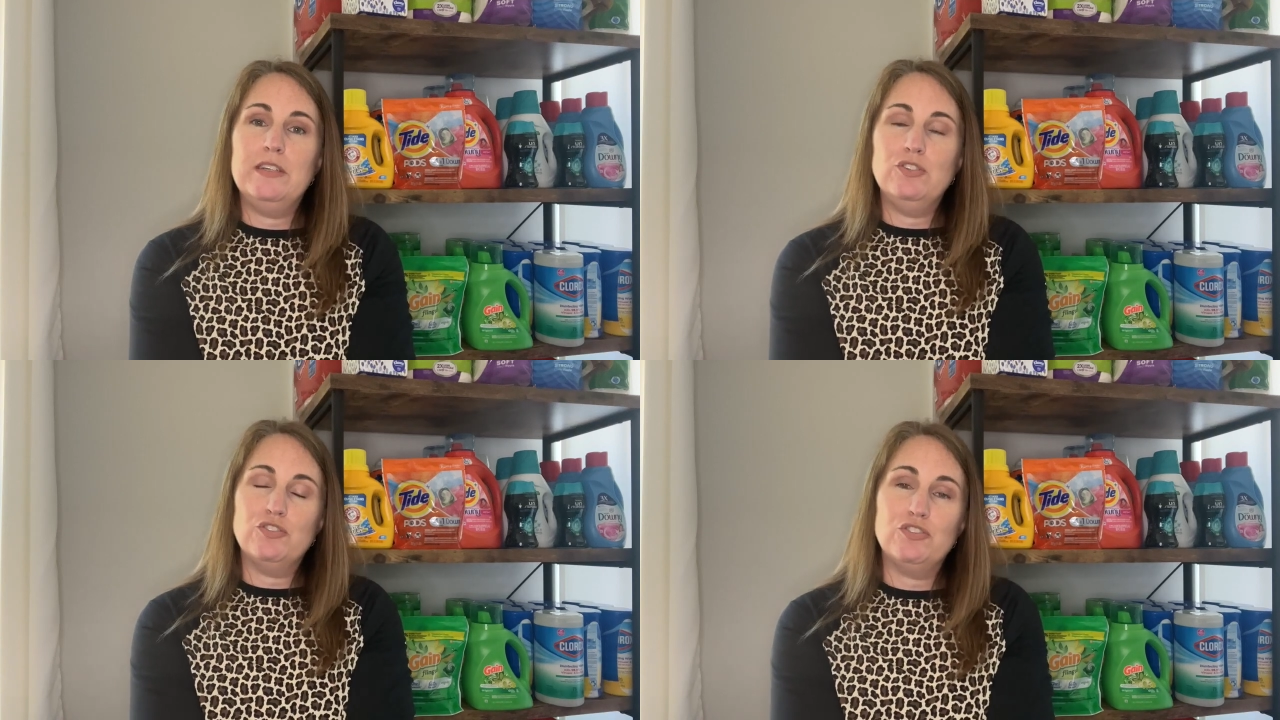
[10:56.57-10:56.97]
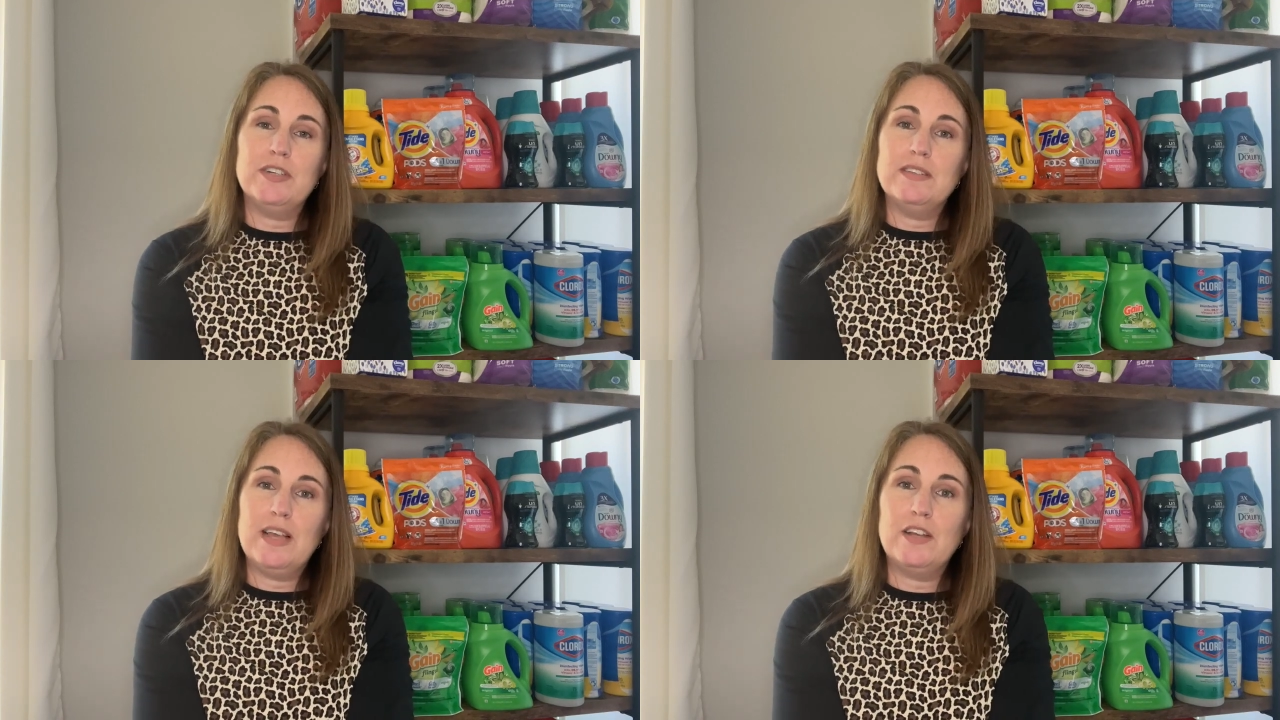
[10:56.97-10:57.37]
in your
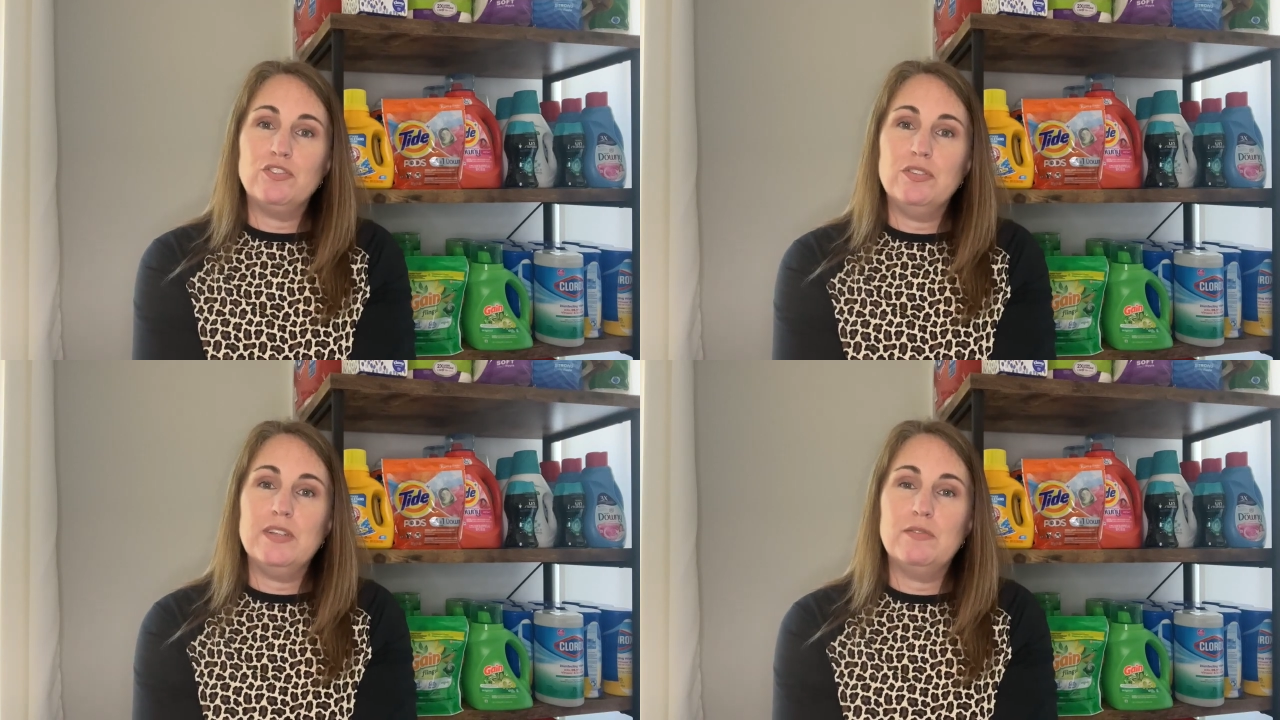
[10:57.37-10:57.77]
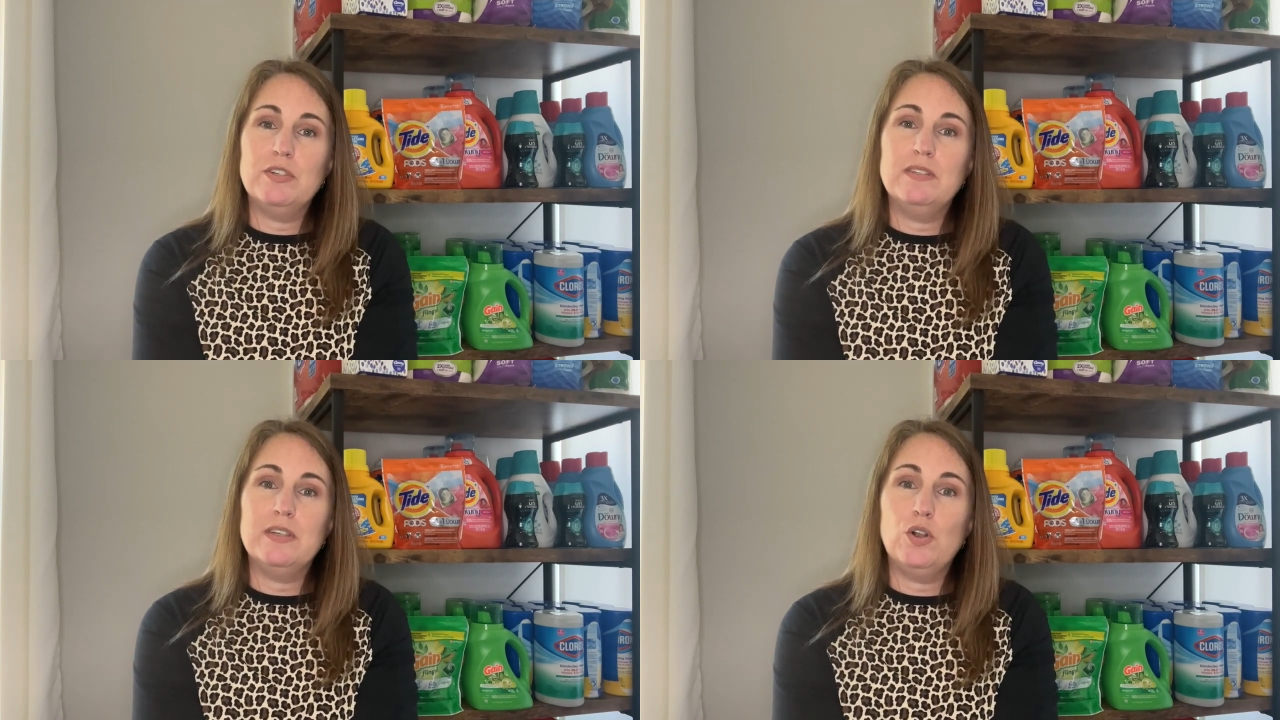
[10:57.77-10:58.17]
transactions every
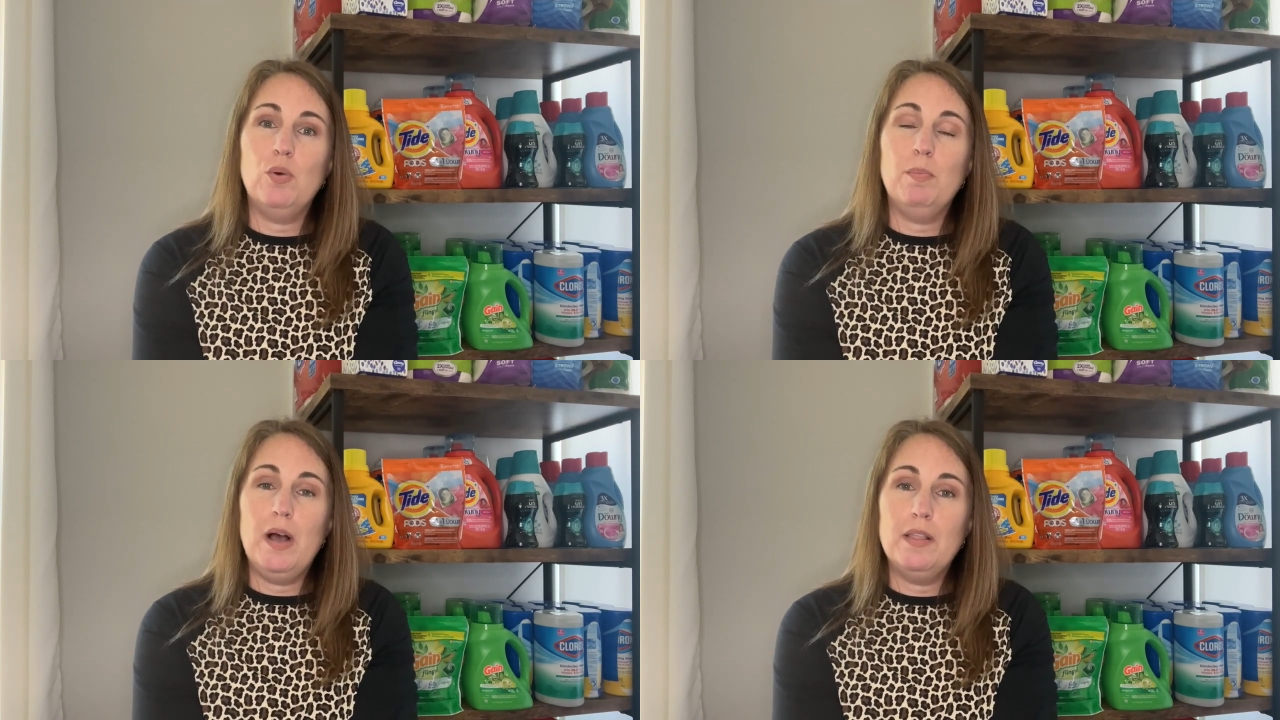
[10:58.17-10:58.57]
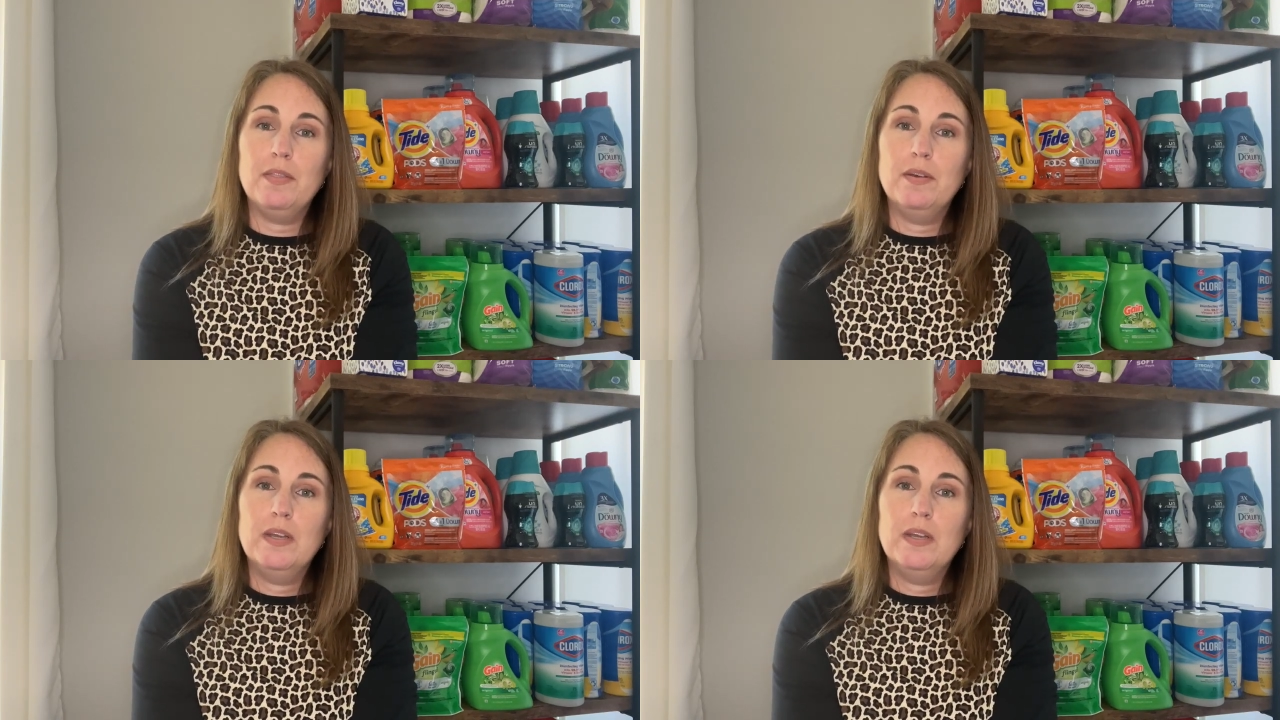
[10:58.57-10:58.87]
single month.